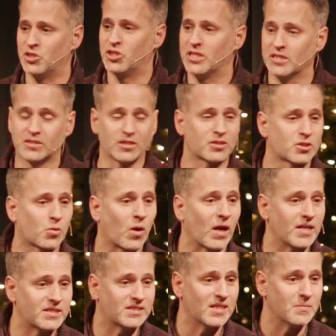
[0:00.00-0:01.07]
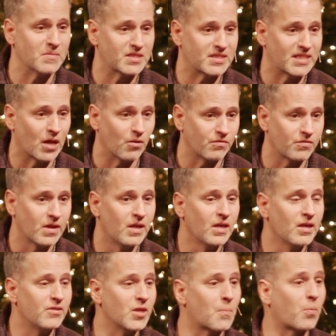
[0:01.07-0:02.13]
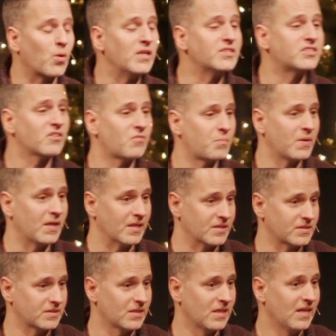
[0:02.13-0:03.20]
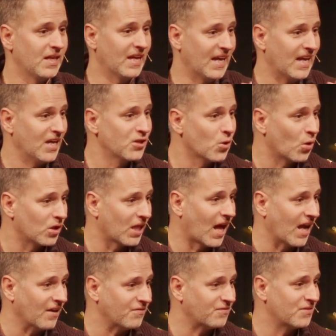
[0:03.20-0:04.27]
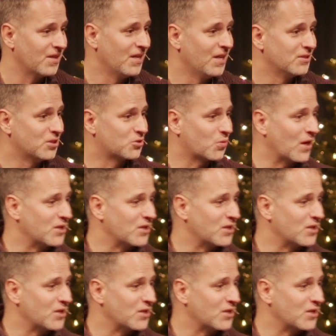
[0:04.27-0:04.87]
is Jesus Christ himself, the Prince of Peace in your life, to